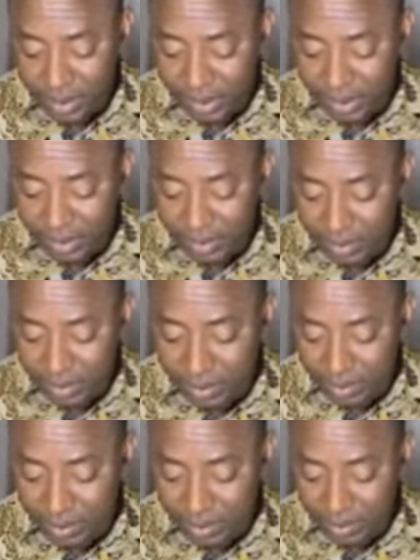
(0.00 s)
You've
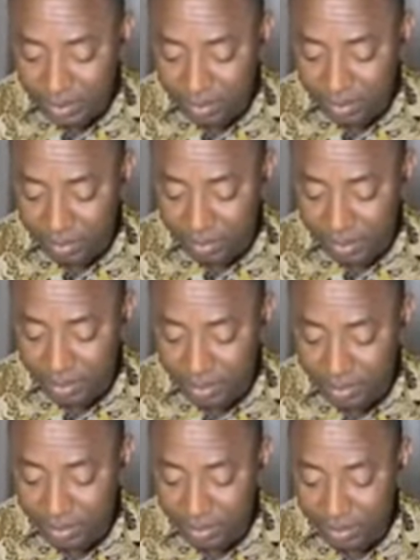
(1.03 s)
exposed yourself more,
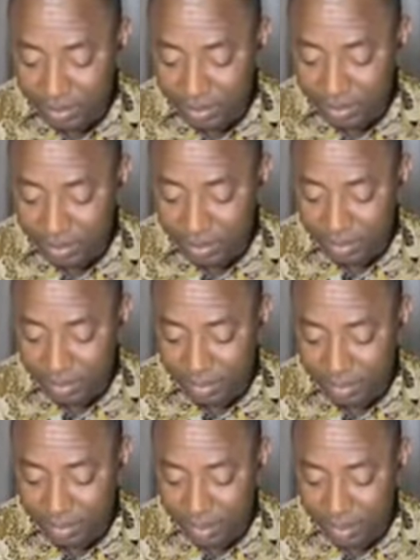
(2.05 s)
sending people out to campaign
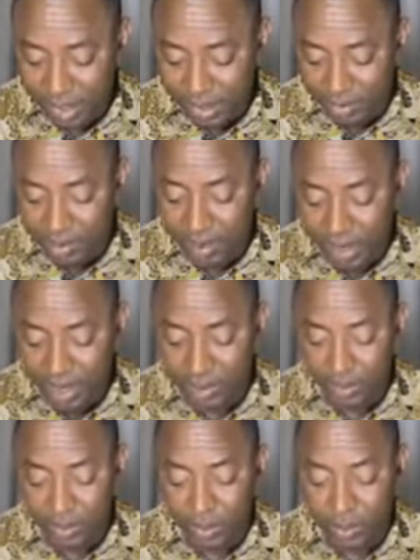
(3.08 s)
because I really
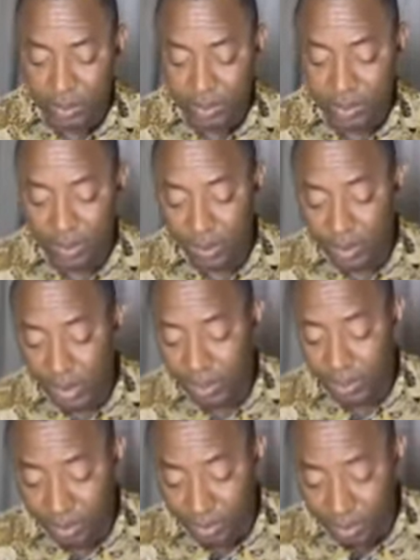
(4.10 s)
like your words.
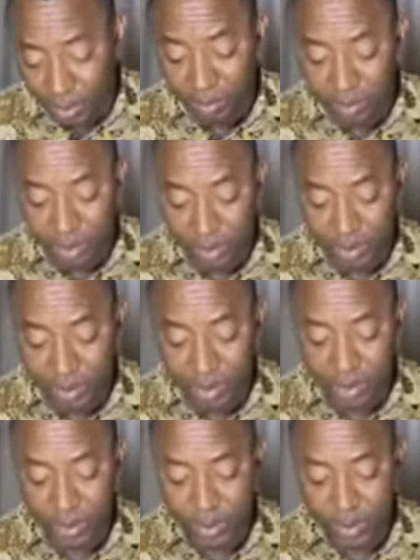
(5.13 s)
Thank you so
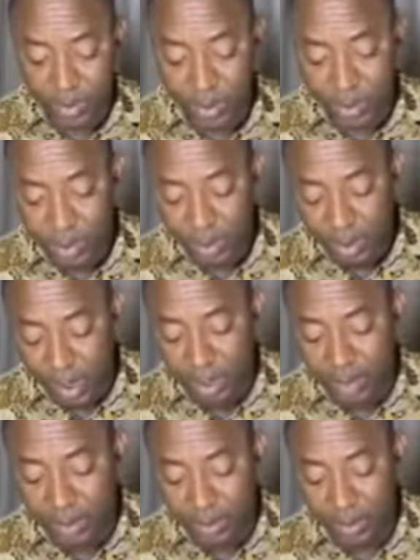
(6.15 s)
much.
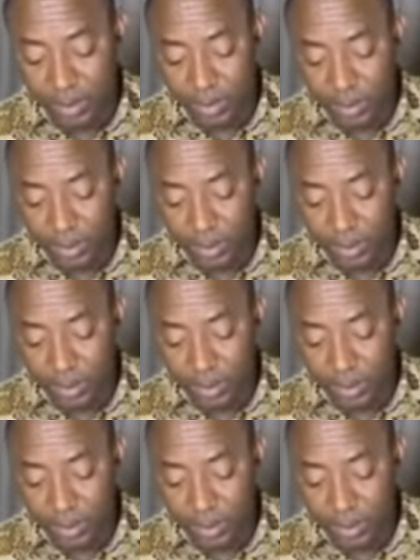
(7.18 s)
Thank you.